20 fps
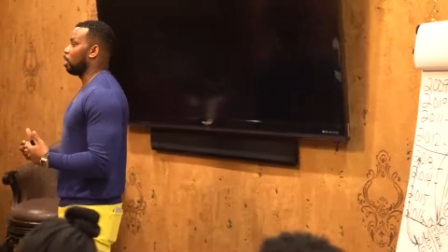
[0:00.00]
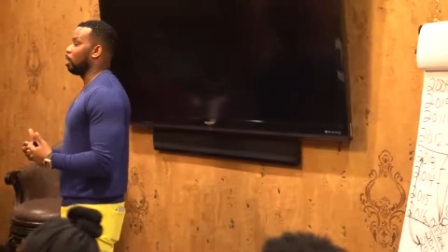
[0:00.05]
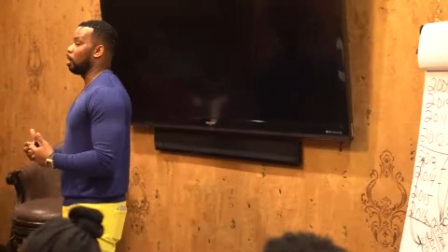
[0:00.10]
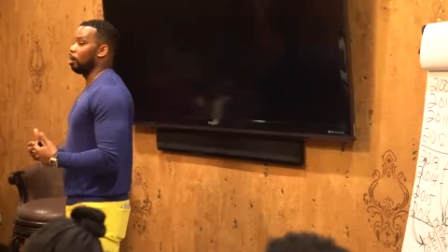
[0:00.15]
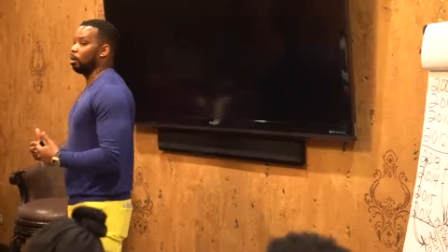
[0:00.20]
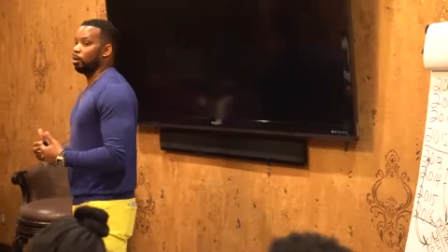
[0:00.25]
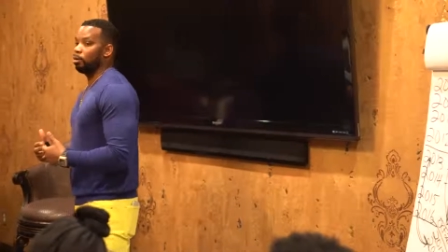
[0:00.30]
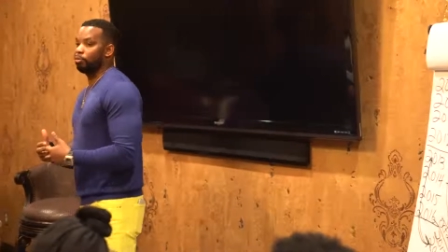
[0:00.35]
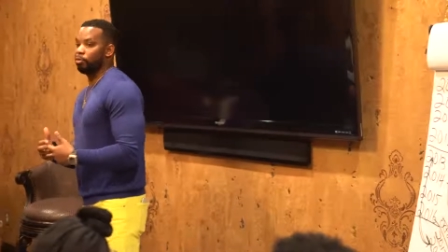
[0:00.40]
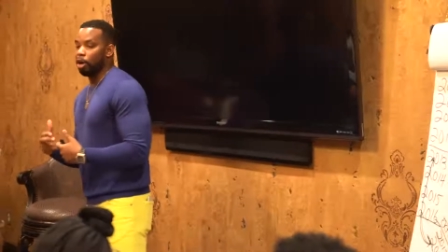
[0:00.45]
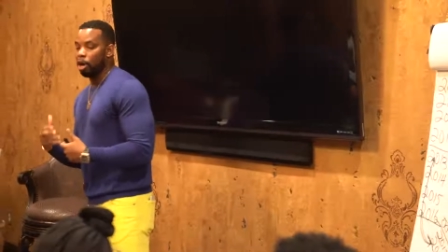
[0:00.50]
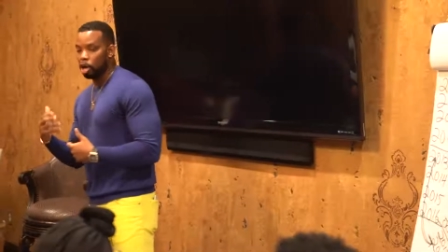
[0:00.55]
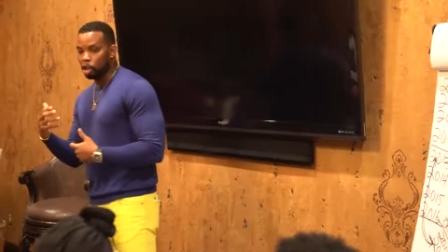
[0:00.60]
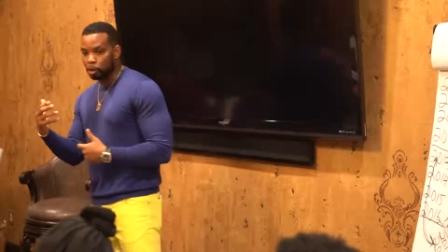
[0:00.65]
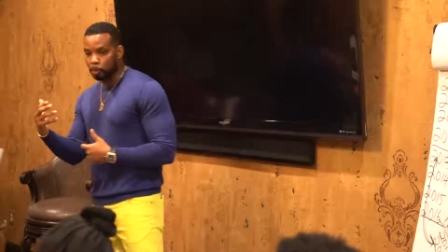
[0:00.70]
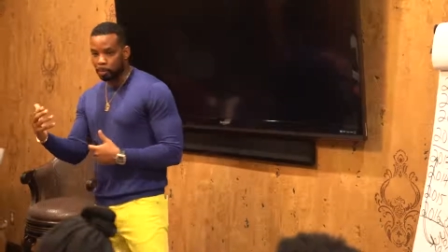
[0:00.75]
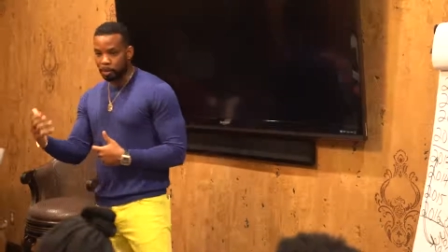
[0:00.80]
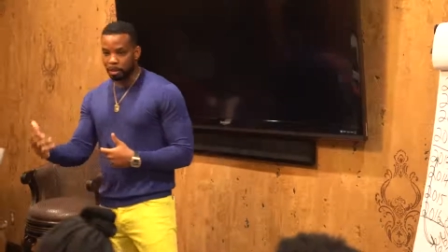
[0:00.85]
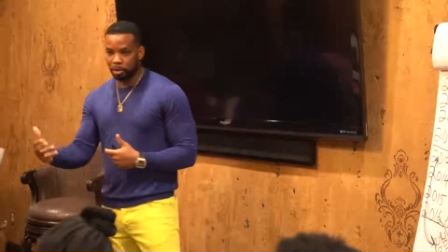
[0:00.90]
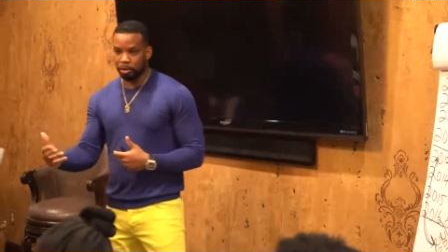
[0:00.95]
of
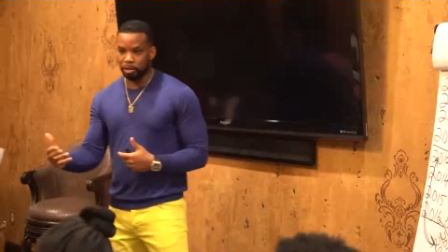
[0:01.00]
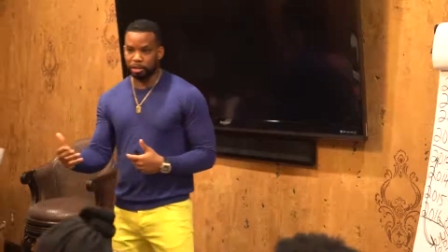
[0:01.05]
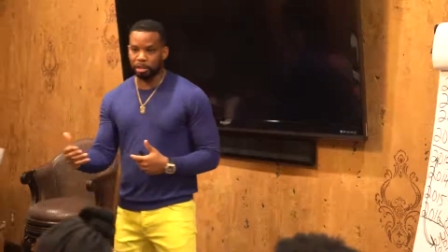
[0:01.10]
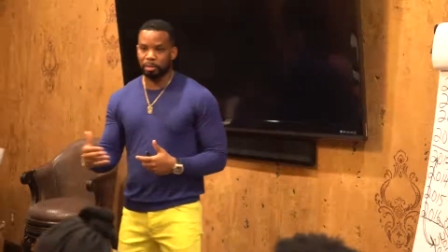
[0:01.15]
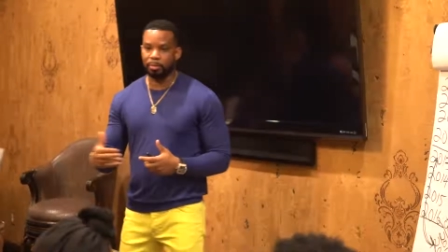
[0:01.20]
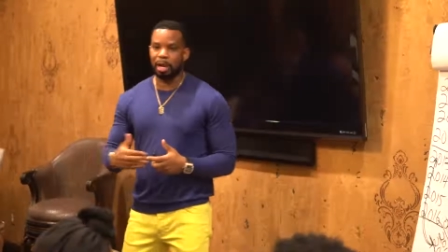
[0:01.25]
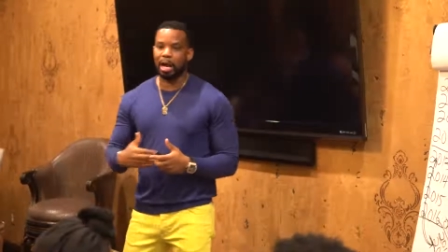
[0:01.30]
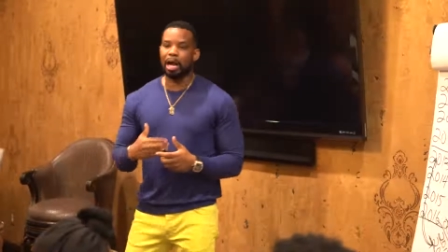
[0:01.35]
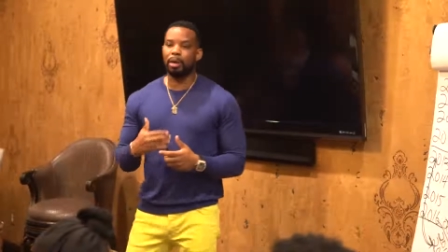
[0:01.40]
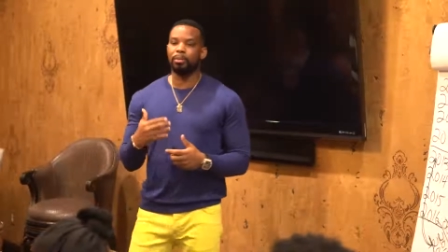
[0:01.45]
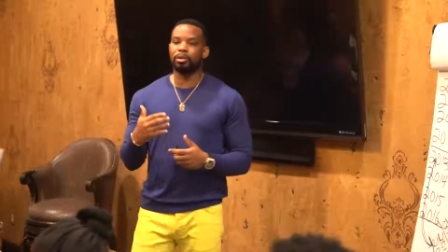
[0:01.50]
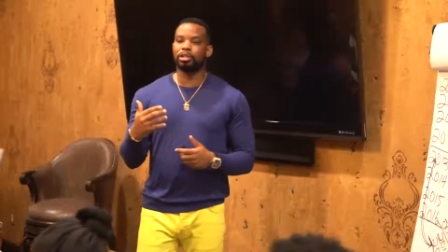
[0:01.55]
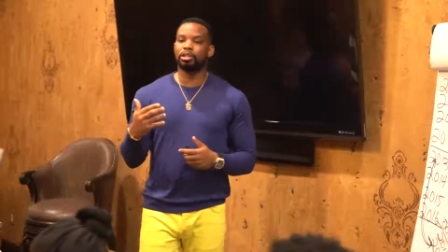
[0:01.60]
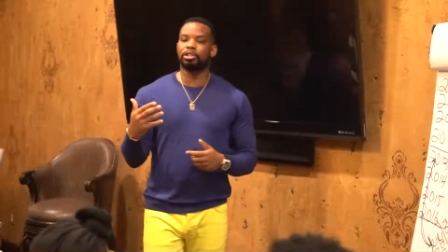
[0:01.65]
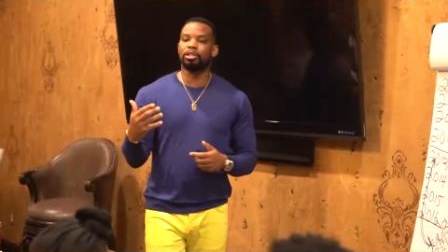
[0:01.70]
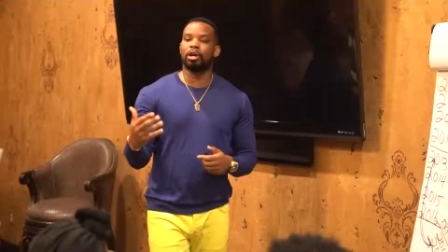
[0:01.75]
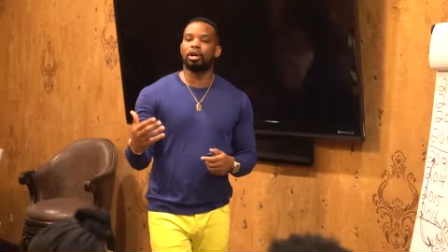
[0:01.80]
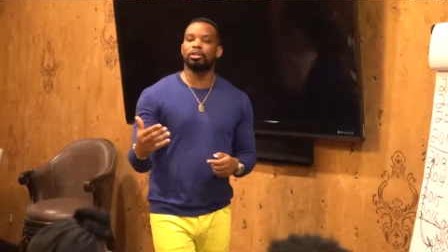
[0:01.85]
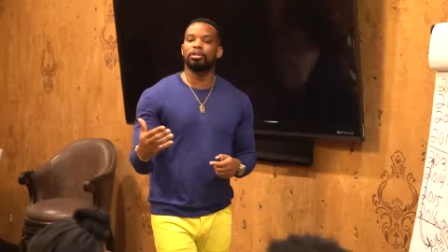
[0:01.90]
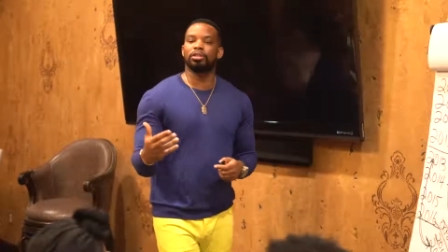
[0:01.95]
entrepreneurship, I want to
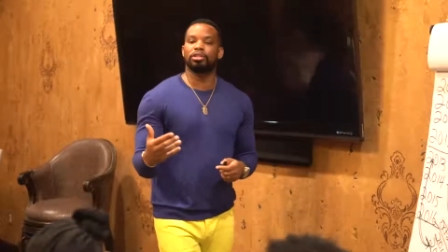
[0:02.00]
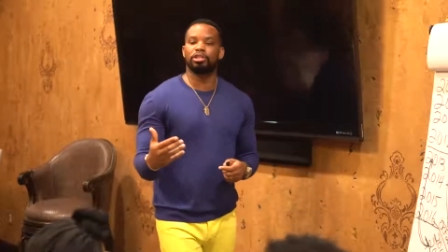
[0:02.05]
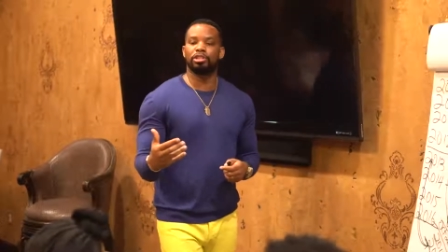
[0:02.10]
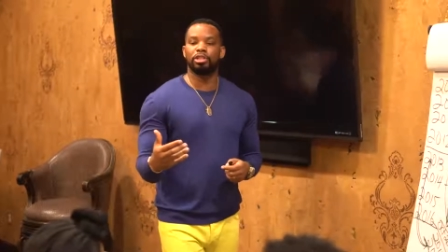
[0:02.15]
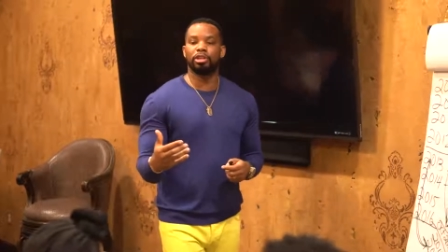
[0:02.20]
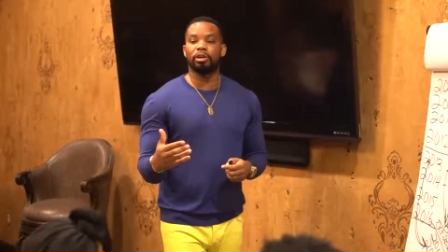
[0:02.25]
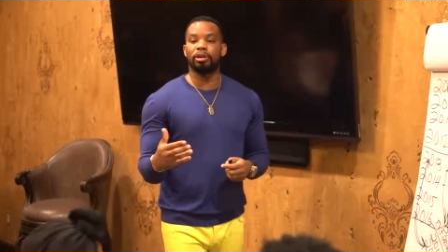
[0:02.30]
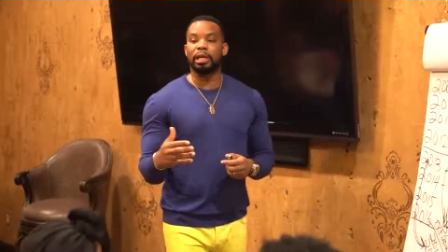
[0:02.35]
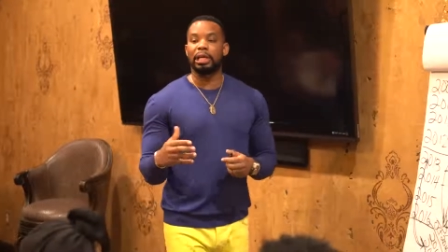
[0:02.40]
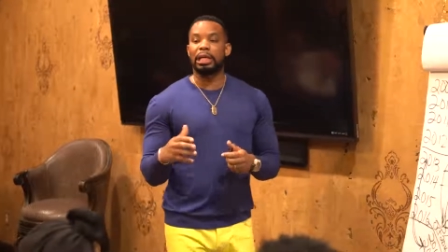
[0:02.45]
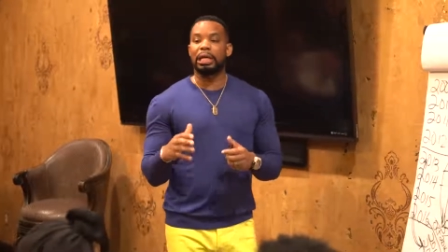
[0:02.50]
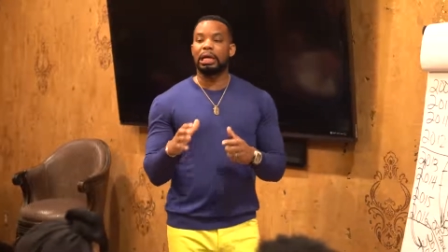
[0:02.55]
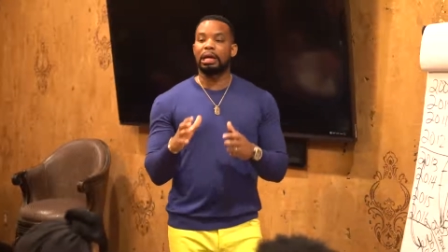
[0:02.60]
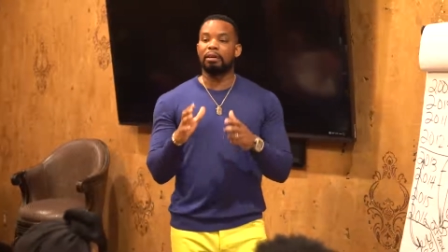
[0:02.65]
start this journey